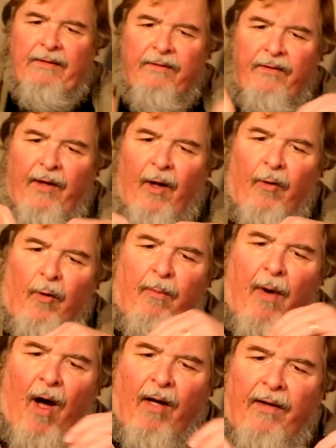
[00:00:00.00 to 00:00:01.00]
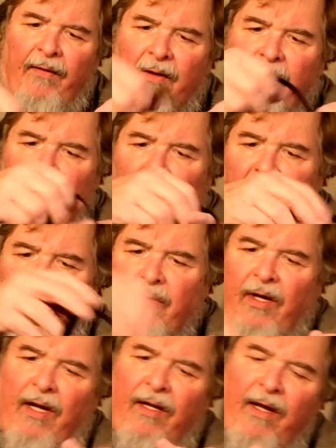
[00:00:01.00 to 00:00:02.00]
The other body that
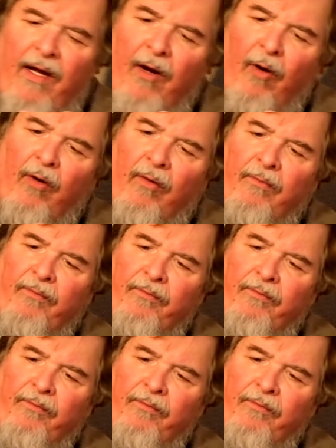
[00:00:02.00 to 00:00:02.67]
stays in here